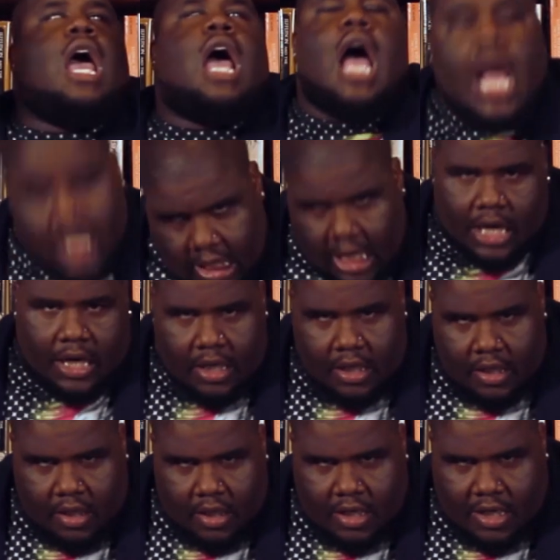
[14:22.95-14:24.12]
I get it.
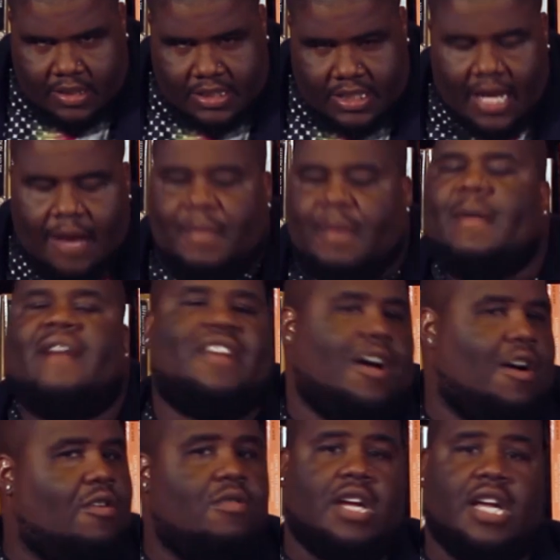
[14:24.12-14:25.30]
You know what I'm saying? But Mother
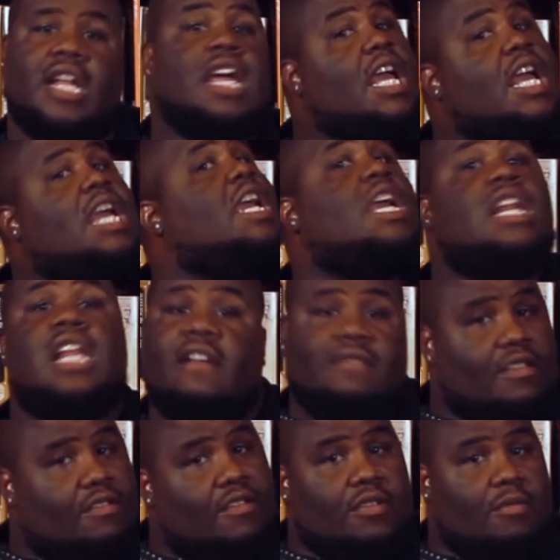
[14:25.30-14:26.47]
Hogan, he loves
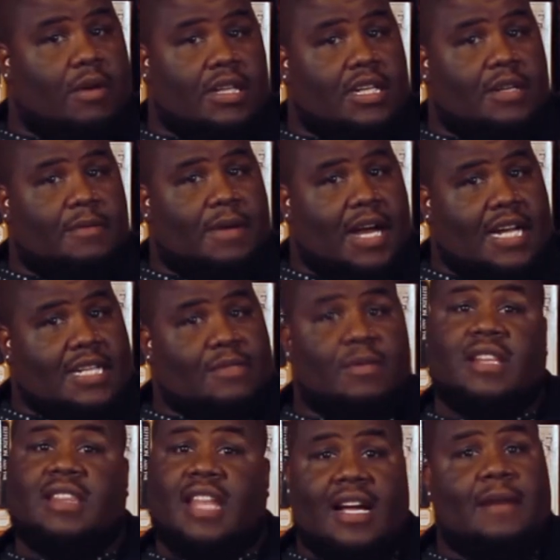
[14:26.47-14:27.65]
to throw you under the bus.
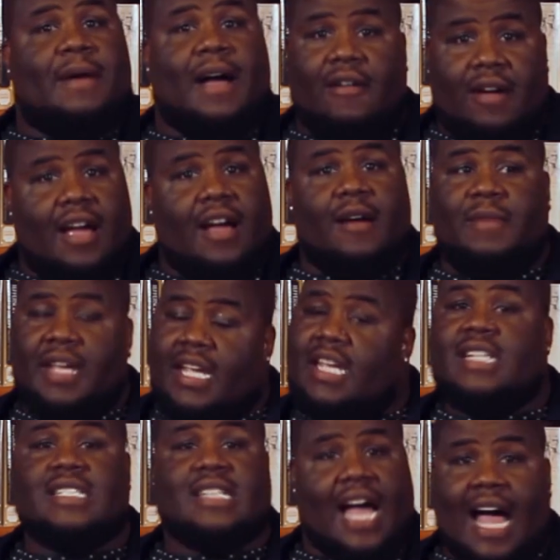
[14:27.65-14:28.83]
One thing about him, he
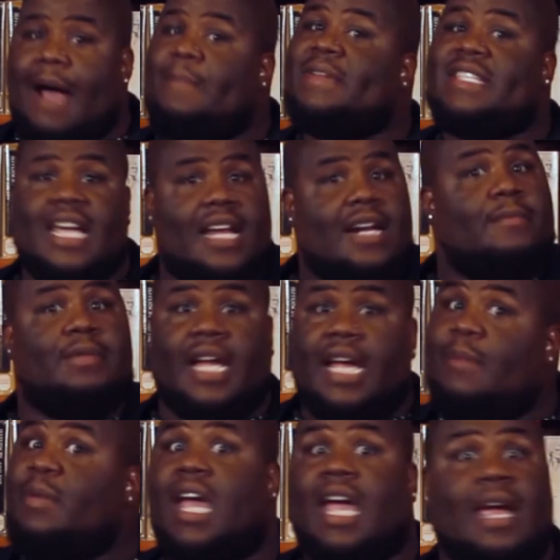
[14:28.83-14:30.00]
is a hot potato
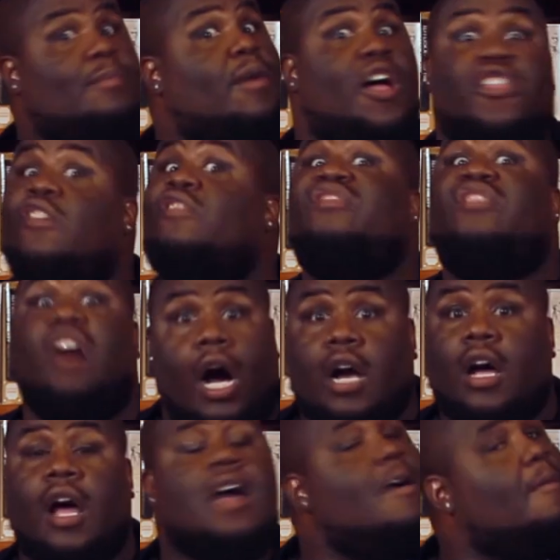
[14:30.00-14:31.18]
blame game
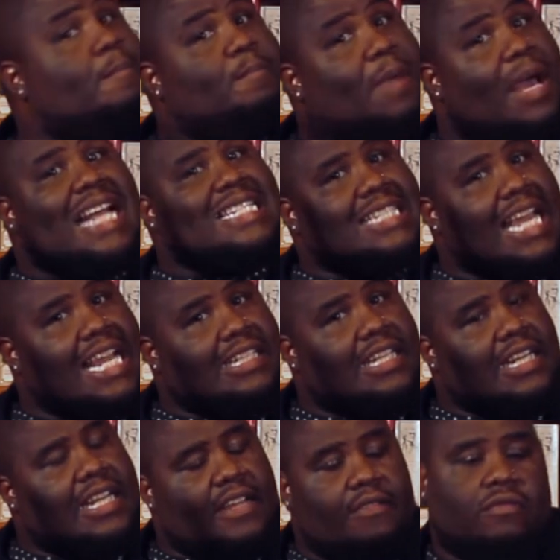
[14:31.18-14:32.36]
motherfucker. But I slightly
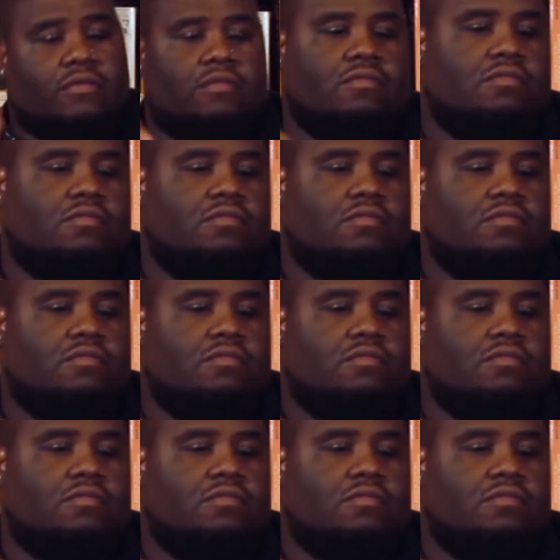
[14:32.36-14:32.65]
live.